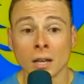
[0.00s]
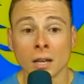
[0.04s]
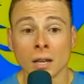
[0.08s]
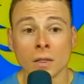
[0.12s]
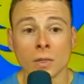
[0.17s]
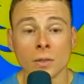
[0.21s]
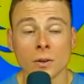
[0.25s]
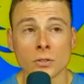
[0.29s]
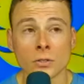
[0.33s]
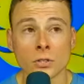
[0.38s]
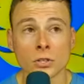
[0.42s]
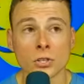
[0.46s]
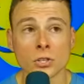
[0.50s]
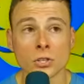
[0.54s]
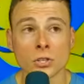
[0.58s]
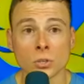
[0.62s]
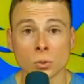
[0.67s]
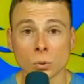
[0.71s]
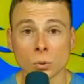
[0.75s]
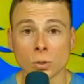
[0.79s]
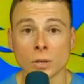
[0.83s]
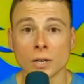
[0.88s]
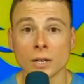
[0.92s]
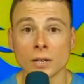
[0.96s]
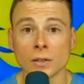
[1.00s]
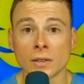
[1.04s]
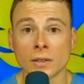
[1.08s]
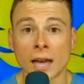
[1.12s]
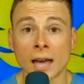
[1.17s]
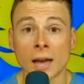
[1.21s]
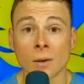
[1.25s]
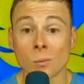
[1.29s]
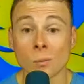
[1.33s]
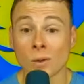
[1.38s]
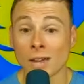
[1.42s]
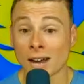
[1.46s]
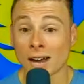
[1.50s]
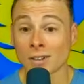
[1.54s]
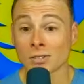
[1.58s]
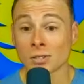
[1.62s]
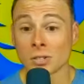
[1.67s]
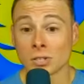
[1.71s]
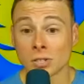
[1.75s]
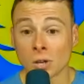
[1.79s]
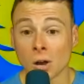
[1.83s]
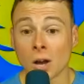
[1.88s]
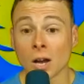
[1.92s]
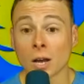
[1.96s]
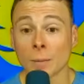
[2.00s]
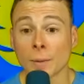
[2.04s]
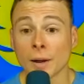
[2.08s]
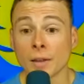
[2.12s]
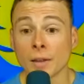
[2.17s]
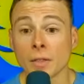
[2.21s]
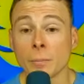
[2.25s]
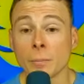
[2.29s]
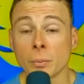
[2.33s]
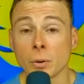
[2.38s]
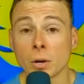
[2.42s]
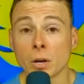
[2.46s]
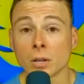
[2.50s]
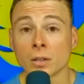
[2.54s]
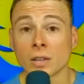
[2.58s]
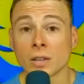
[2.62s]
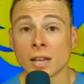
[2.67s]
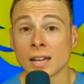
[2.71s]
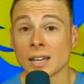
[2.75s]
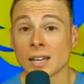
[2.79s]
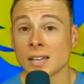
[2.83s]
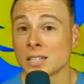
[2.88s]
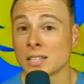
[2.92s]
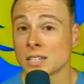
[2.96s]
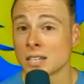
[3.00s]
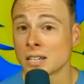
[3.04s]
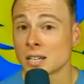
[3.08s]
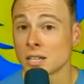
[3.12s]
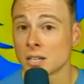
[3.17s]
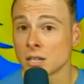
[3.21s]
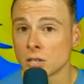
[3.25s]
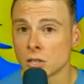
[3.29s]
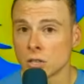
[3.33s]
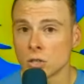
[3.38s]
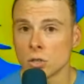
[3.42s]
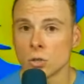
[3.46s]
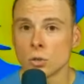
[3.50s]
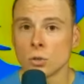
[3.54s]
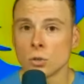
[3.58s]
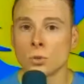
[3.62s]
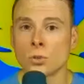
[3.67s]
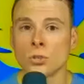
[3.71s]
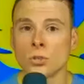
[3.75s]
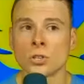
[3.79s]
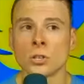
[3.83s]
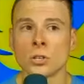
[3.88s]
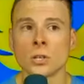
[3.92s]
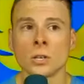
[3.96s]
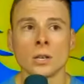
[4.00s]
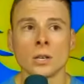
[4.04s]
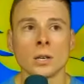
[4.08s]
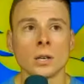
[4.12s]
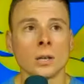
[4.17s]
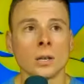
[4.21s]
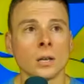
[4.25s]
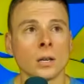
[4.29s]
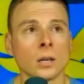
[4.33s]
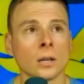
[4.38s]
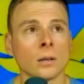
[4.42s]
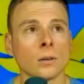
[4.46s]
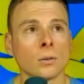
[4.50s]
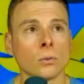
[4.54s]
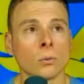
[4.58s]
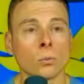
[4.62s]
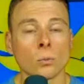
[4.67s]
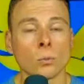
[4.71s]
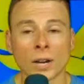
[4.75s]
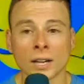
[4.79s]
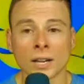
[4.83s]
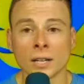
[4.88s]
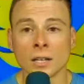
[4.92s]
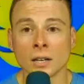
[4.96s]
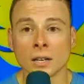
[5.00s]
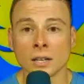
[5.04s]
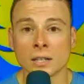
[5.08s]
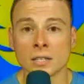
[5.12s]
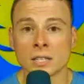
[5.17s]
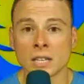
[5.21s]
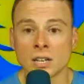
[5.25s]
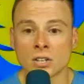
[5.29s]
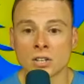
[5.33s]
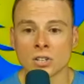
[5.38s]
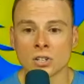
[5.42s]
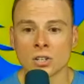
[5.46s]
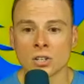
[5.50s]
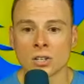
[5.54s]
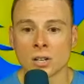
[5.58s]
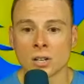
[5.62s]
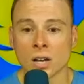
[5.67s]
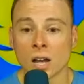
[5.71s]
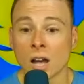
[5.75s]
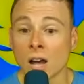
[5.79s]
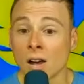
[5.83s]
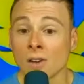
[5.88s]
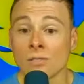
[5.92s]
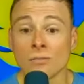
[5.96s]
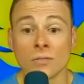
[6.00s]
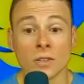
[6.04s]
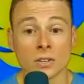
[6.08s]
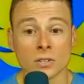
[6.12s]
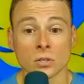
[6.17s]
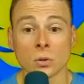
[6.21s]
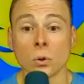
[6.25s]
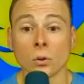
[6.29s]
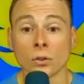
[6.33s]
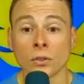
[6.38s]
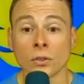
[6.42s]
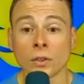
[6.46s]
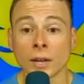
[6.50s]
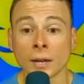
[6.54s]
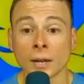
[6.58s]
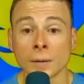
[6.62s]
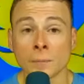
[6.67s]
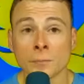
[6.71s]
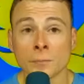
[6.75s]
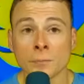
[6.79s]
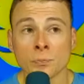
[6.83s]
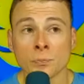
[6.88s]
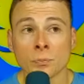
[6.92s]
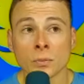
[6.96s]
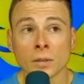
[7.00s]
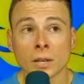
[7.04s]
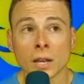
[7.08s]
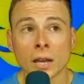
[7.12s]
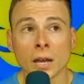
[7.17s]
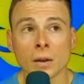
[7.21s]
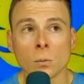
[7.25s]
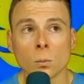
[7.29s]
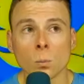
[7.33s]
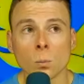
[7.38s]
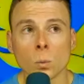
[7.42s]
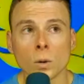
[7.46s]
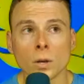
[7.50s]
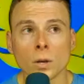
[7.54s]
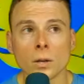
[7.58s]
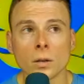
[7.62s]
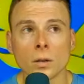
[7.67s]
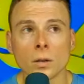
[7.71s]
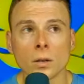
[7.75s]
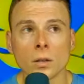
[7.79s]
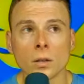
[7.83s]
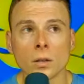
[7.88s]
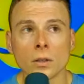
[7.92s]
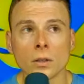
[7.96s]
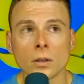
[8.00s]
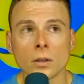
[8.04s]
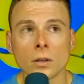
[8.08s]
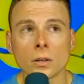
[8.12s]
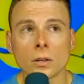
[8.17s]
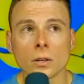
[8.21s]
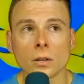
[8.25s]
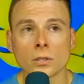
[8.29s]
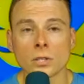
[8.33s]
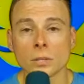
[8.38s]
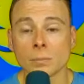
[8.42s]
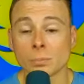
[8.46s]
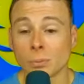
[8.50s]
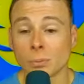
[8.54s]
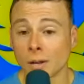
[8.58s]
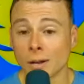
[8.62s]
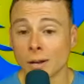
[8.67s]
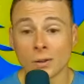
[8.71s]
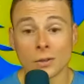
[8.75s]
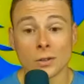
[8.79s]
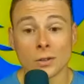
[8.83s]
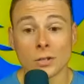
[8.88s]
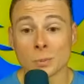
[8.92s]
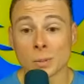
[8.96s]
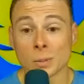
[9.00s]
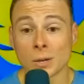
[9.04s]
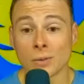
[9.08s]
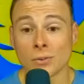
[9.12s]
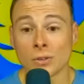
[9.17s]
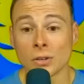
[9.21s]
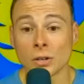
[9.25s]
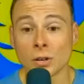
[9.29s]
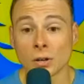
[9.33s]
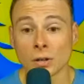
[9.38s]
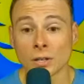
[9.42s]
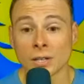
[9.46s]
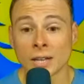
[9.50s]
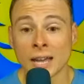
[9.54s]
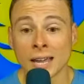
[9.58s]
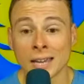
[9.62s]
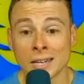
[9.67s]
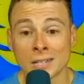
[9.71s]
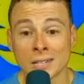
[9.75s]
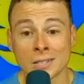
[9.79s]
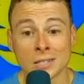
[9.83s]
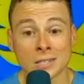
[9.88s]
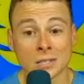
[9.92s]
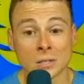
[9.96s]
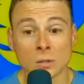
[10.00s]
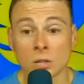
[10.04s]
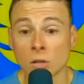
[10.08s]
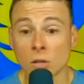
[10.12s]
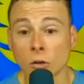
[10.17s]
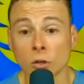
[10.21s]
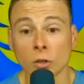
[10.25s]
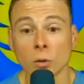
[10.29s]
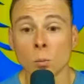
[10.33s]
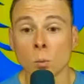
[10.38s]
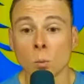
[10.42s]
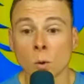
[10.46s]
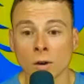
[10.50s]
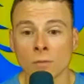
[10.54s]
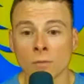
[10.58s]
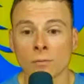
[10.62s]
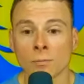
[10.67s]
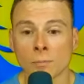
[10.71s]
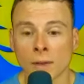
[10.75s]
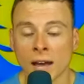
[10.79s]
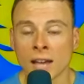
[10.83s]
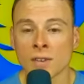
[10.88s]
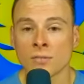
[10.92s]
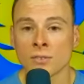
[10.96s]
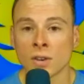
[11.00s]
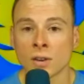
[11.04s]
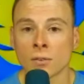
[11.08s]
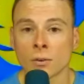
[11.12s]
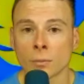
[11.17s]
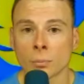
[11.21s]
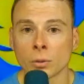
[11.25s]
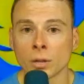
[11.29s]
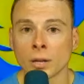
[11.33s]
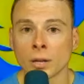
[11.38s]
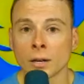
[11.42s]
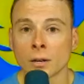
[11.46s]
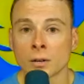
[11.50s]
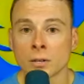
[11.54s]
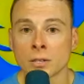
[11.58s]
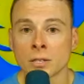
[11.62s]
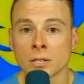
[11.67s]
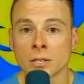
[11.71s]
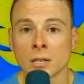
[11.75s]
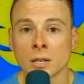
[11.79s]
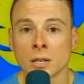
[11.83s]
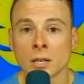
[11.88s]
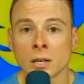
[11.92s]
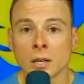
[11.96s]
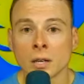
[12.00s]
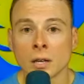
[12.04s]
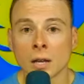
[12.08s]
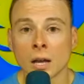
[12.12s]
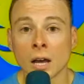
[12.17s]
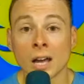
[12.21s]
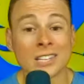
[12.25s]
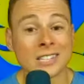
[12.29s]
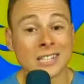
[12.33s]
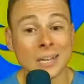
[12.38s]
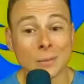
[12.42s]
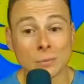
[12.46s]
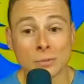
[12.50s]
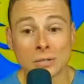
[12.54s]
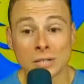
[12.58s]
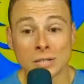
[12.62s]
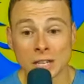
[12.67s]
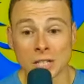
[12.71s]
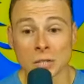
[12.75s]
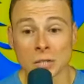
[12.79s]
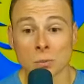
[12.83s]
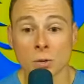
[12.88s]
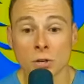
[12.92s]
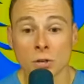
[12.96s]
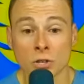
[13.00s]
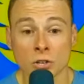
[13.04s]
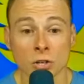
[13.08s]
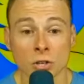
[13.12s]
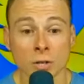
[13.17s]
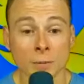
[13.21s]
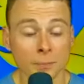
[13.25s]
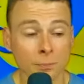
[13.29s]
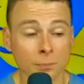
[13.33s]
There's a story that we actually talk about in the book that is a huge recognition of this whole thing. And when there, there's a player that used to play for the New York Yankees, that's literally one of my favorite players. Uh, his name's Nick Swisher.